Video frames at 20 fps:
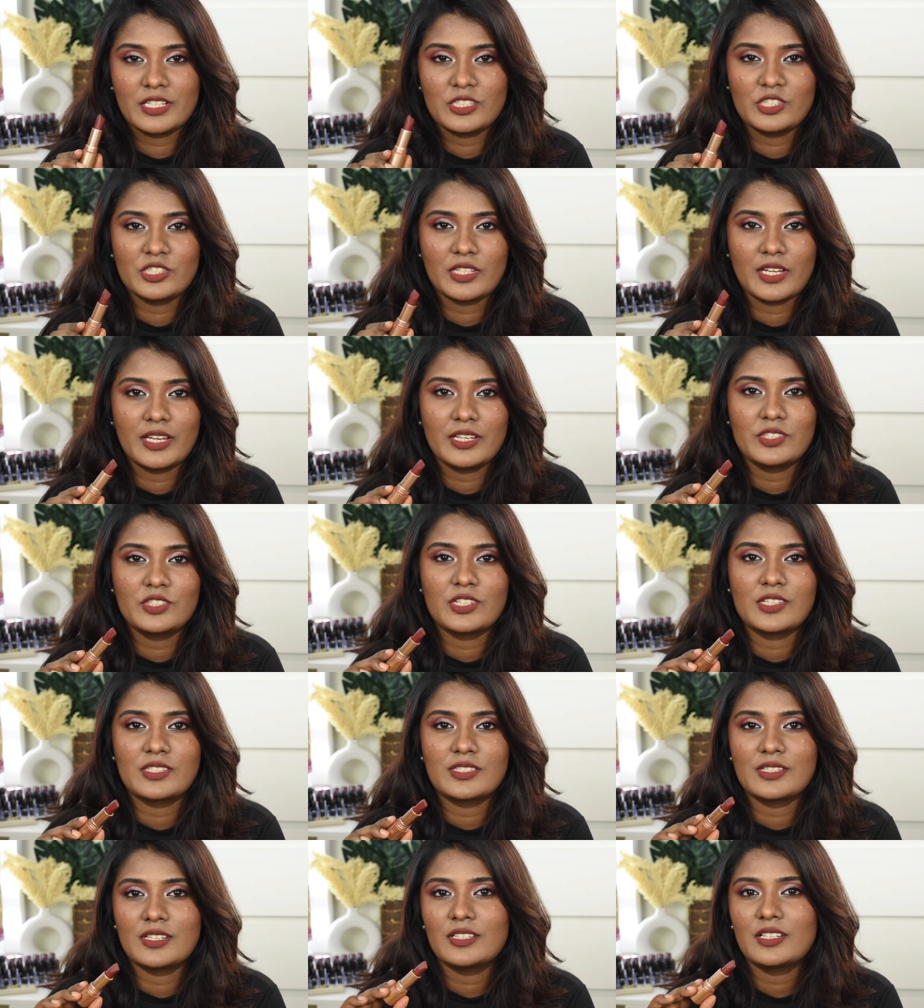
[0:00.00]
in shade
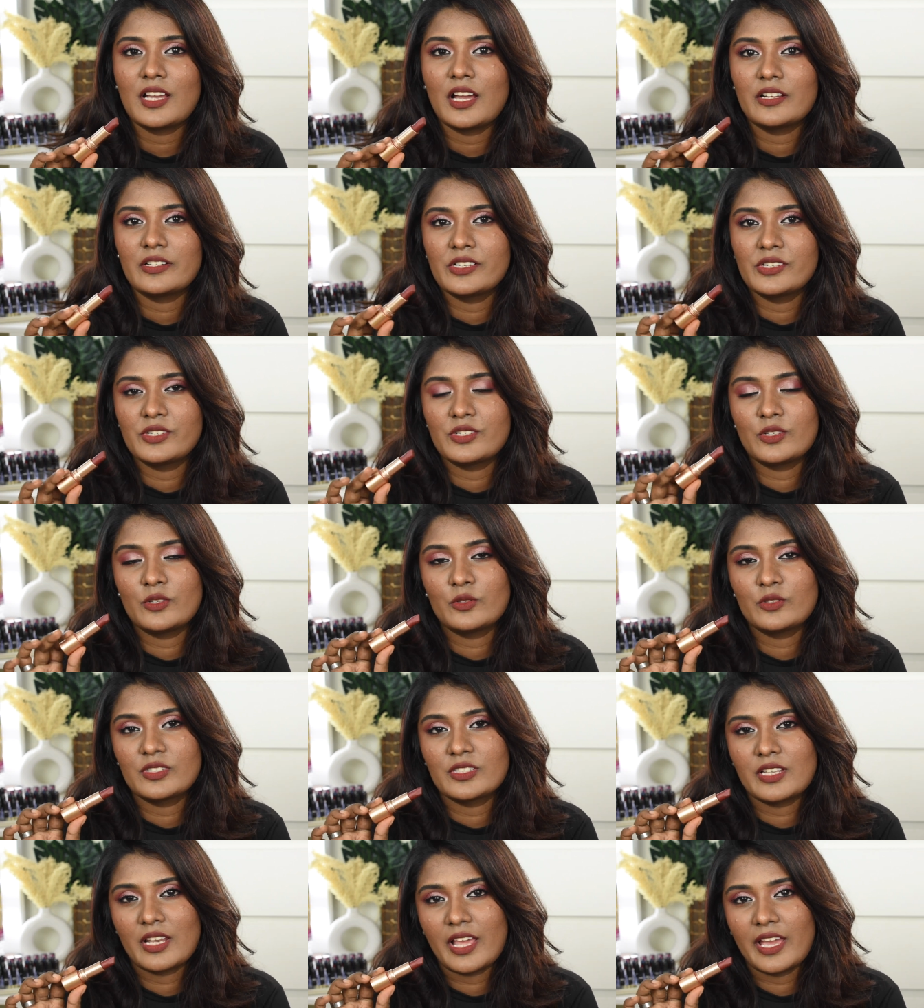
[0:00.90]
Chestnut Courage
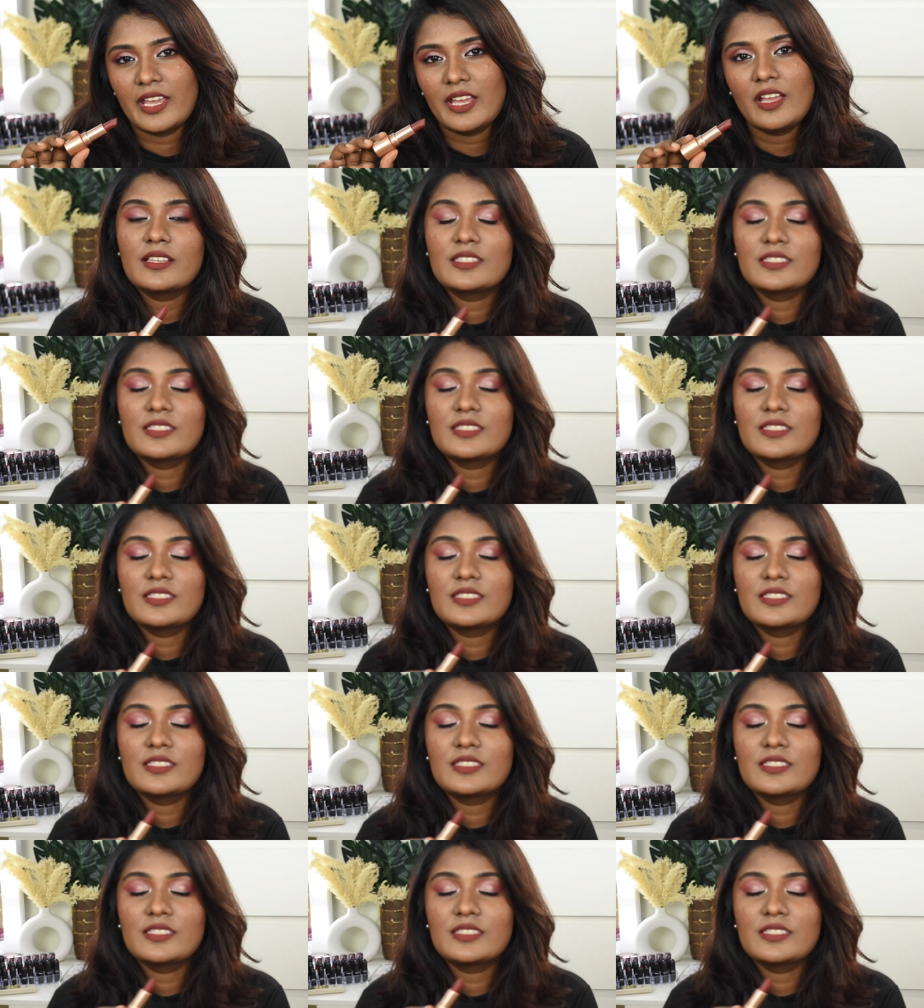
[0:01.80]
looks like.